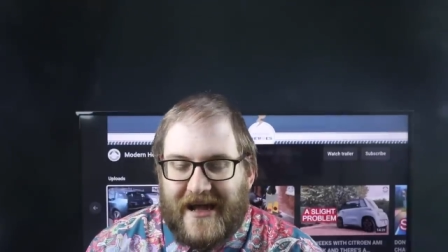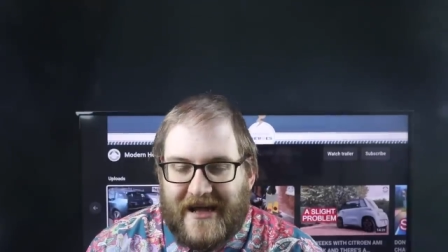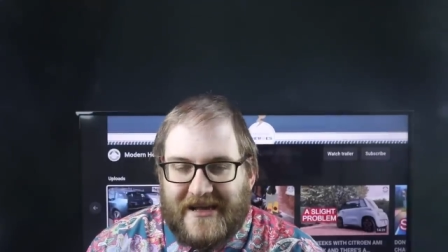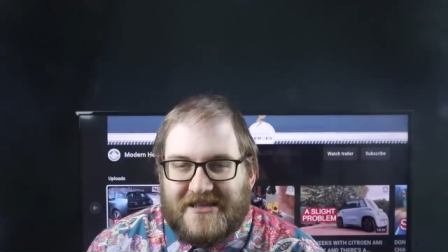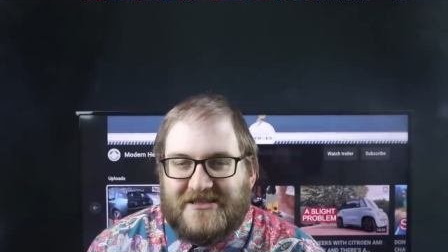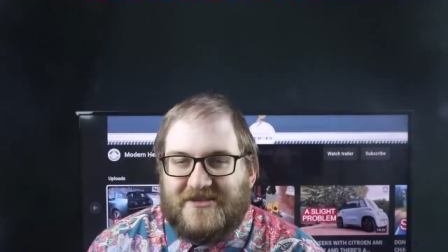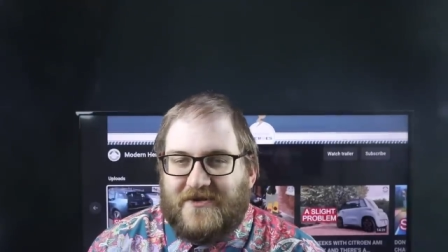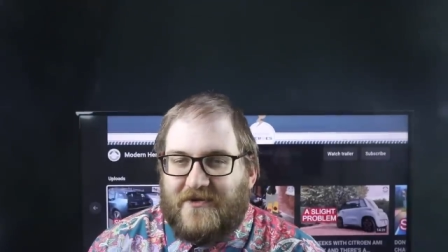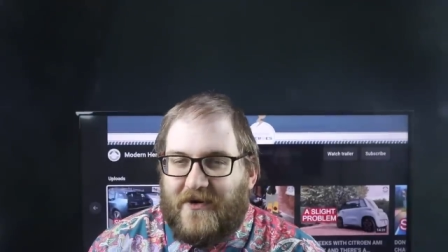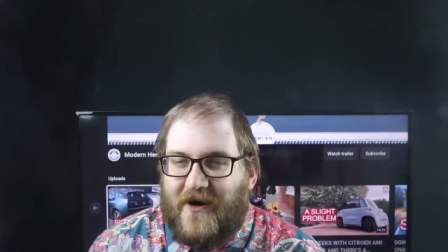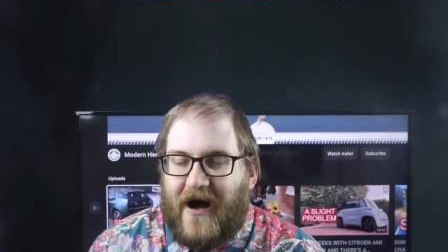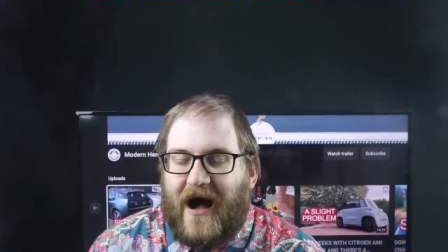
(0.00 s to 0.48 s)

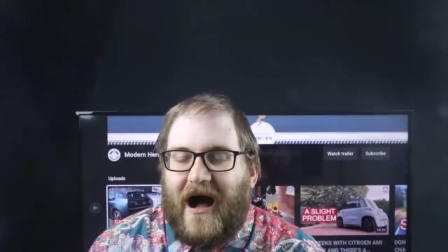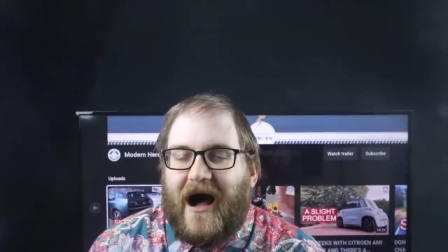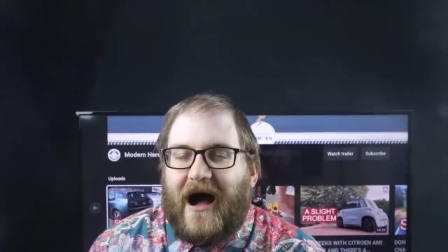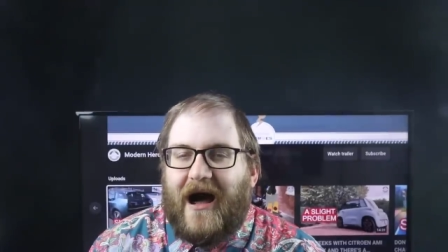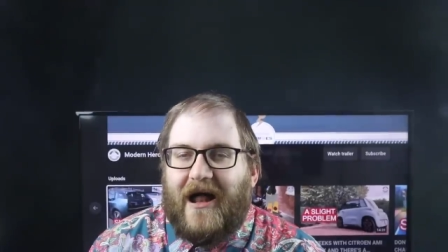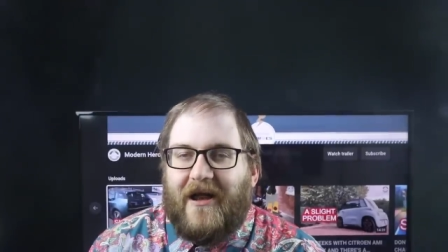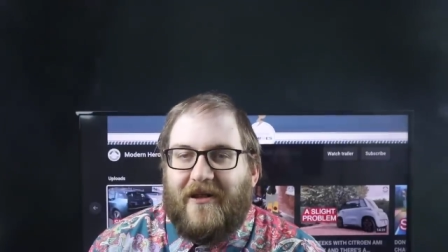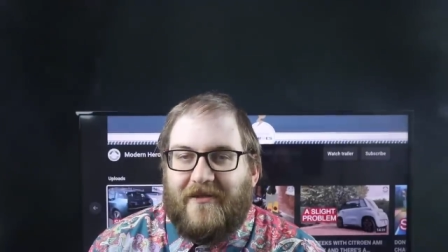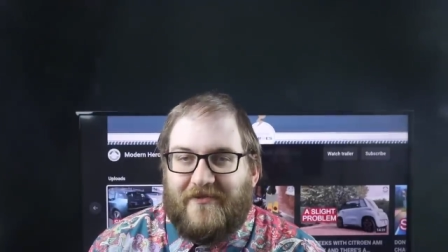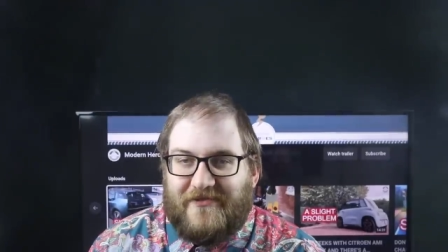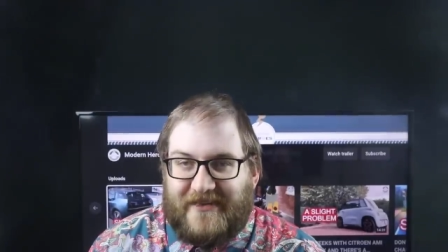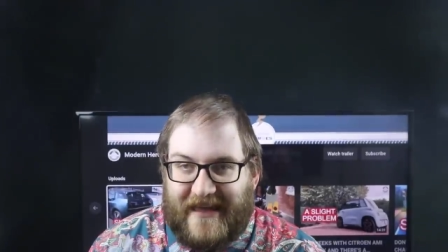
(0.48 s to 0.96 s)
So
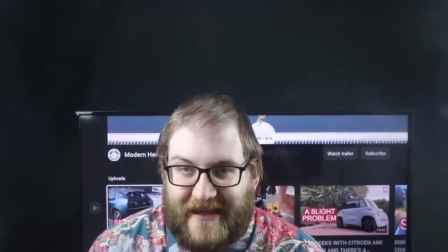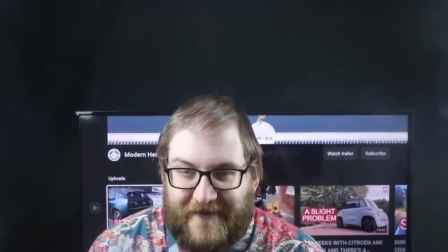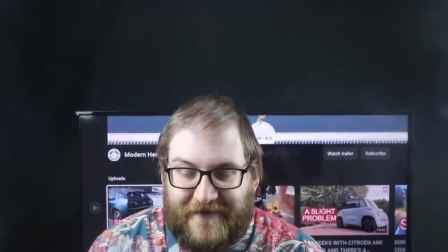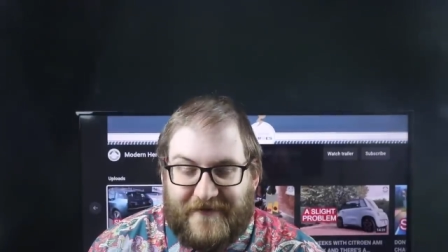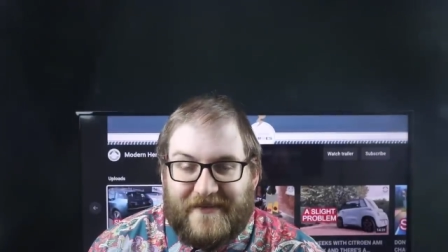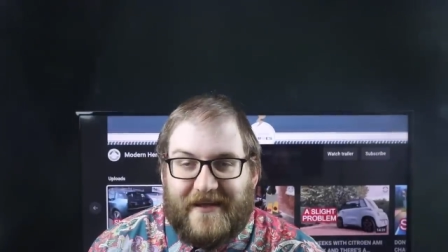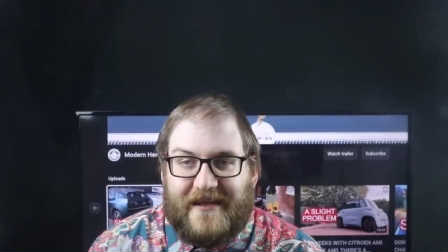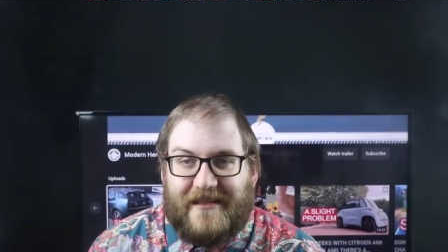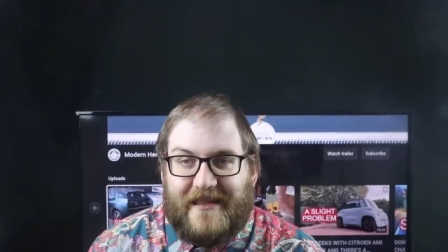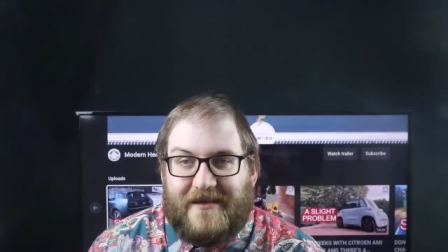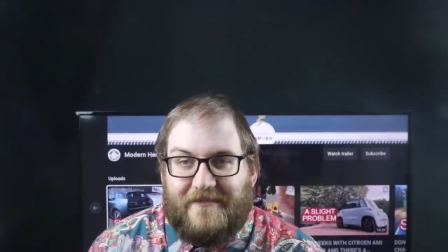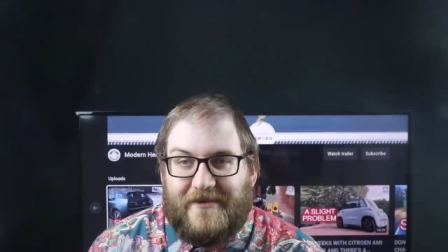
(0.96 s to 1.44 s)

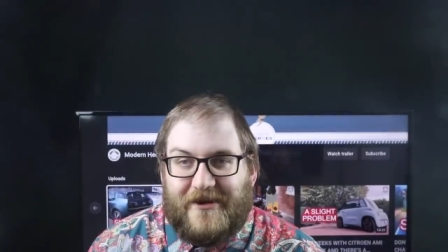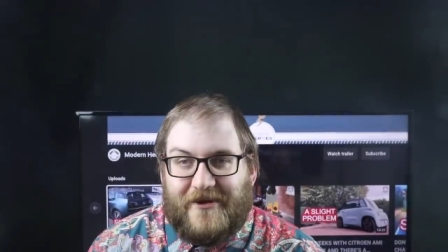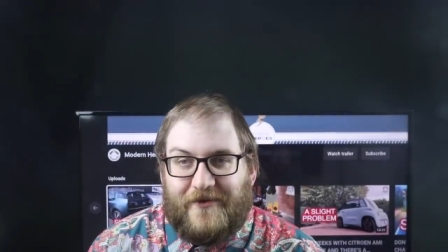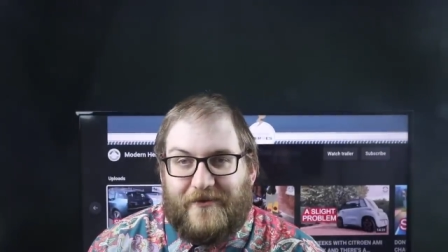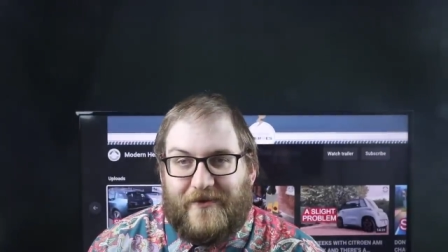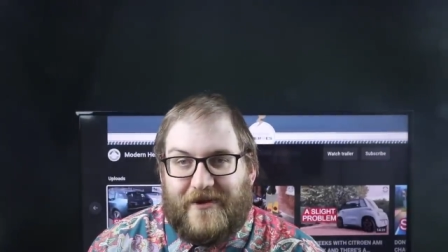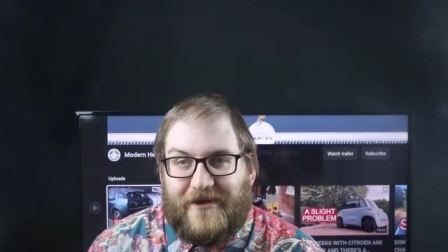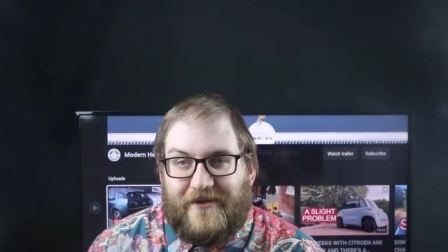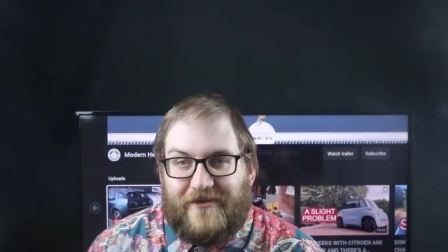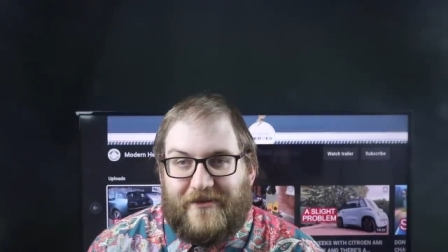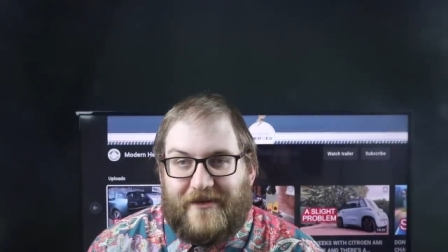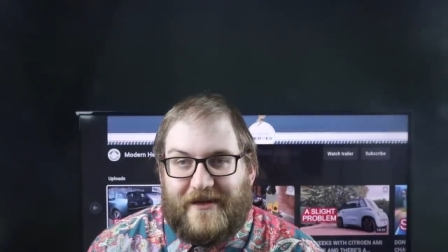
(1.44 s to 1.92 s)
definitely let me know
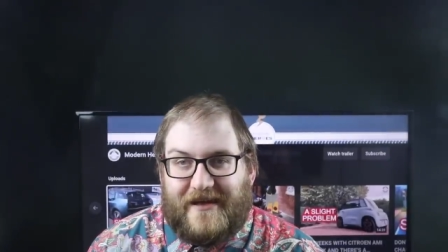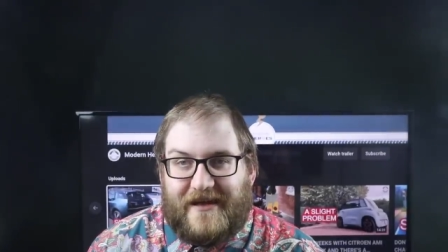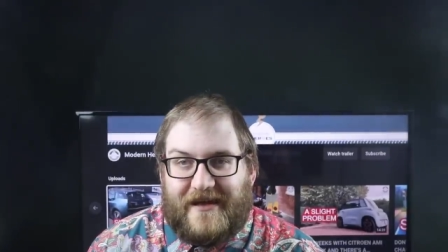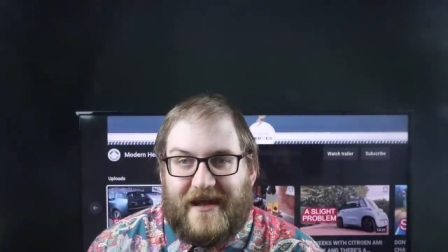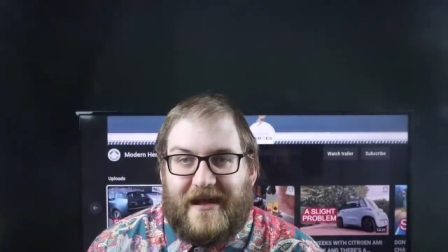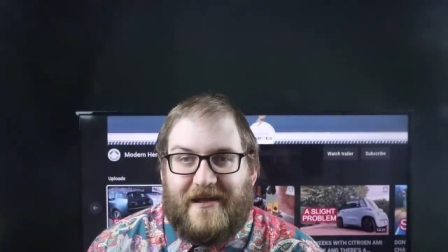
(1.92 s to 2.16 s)
what you think.